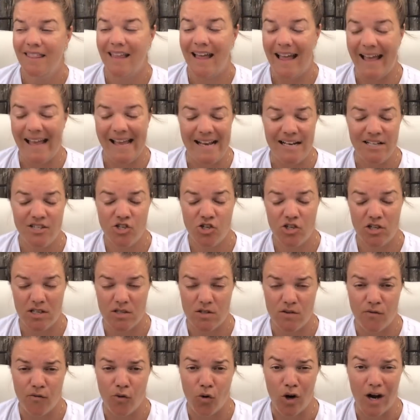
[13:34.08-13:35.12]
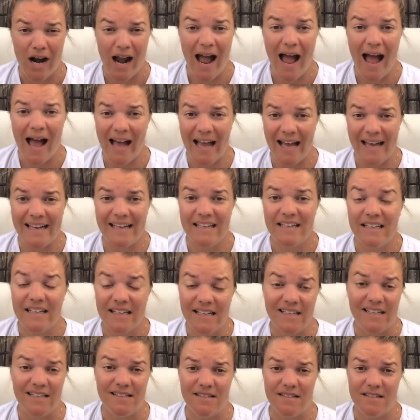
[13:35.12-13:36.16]
H is for high
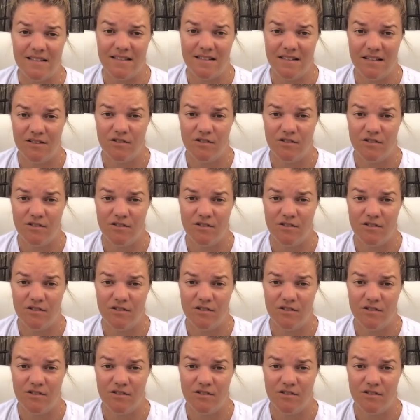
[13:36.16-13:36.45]
knees.